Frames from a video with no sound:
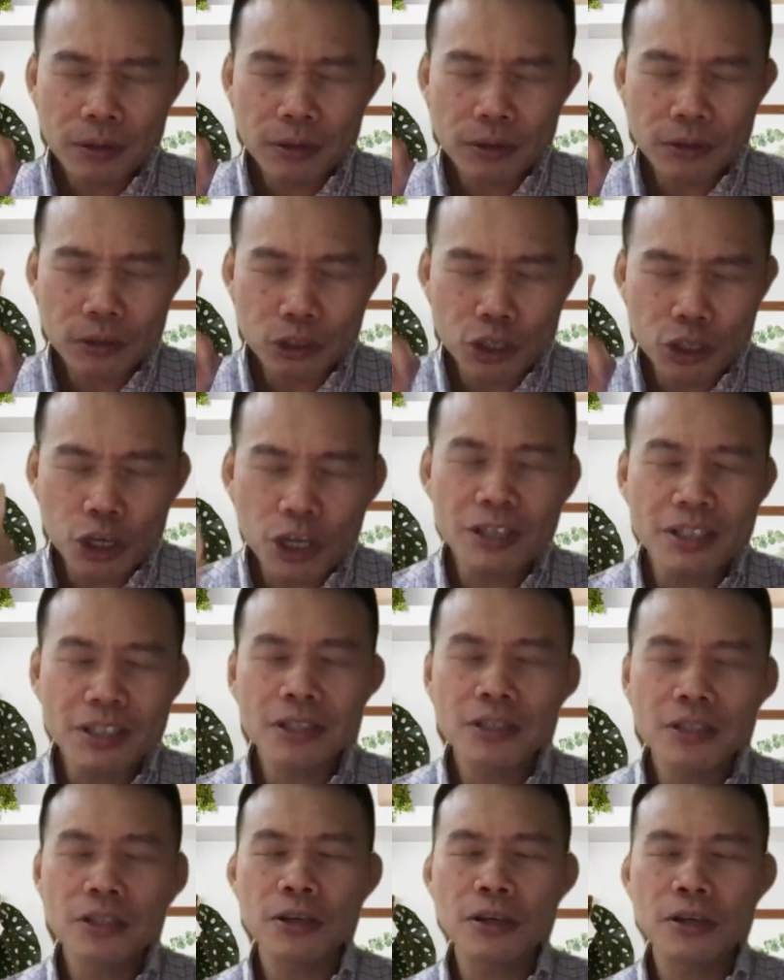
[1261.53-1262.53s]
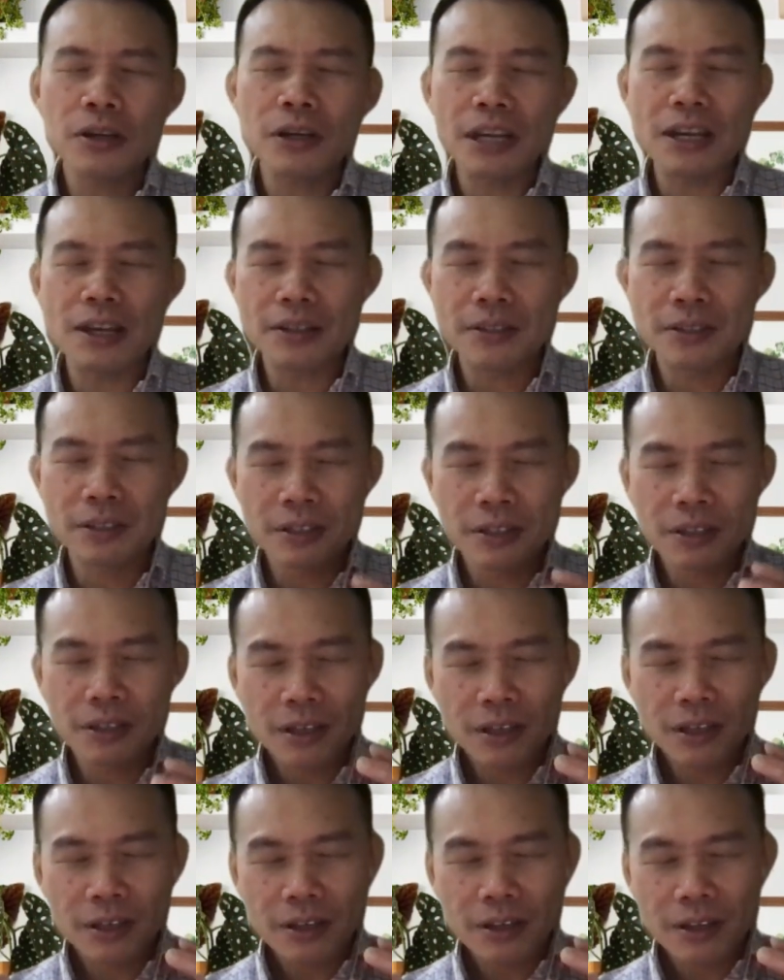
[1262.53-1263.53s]
Jesus here is
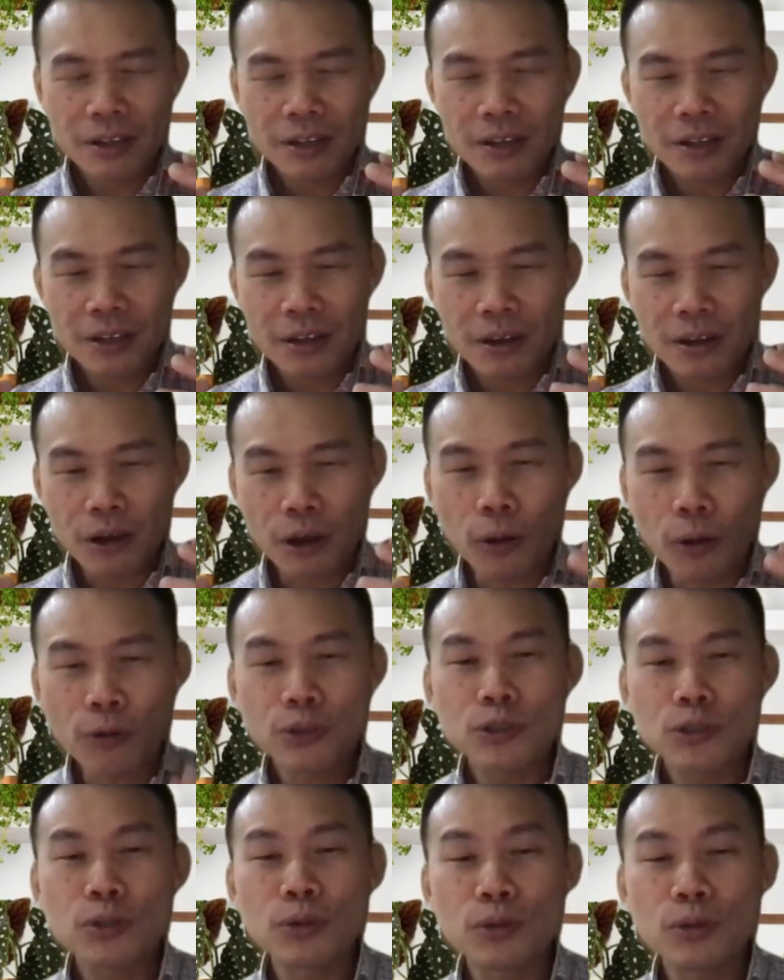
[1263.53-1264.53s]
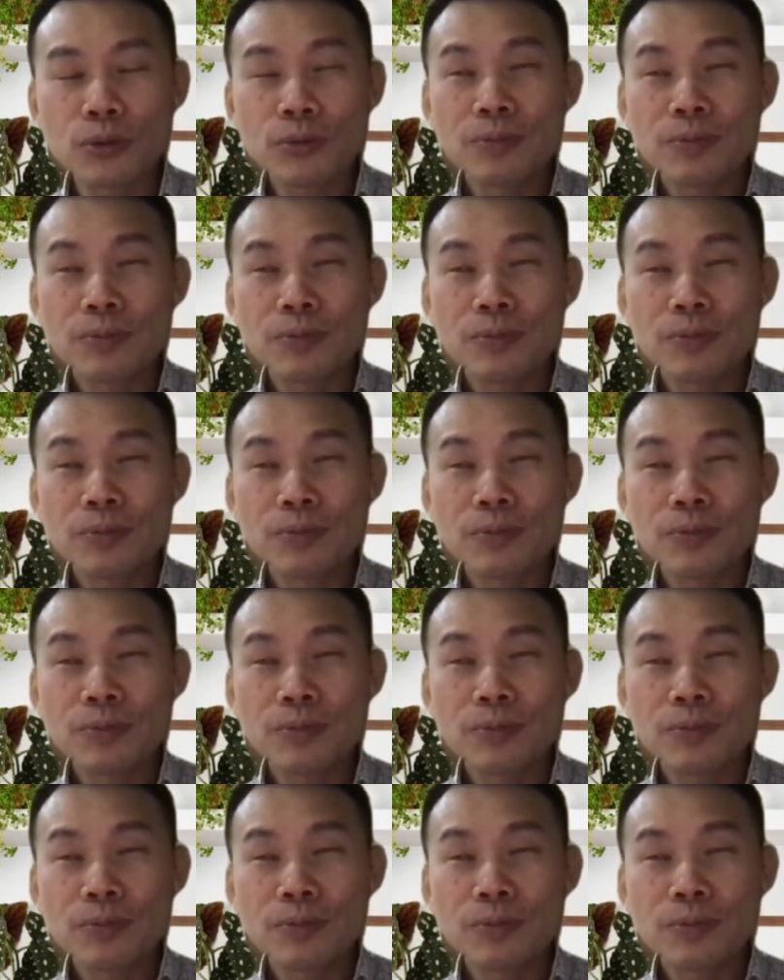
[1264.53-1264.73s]
also